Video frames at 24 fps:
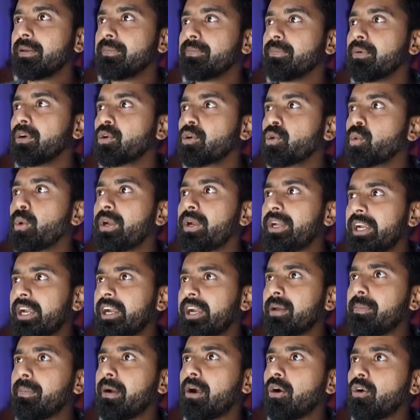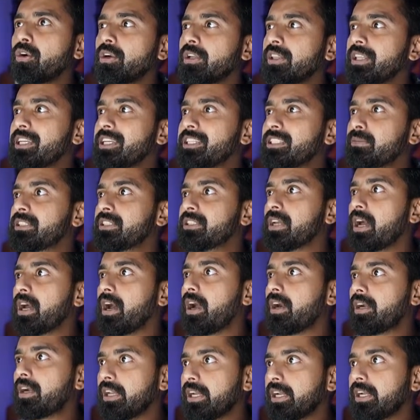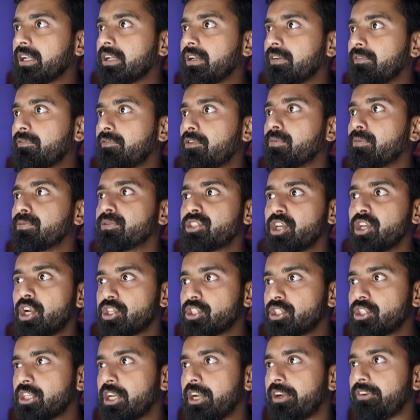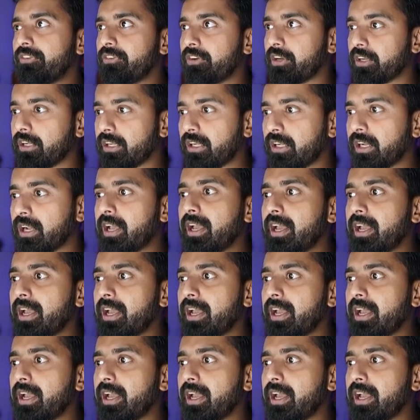tweeted about this article from Search Central,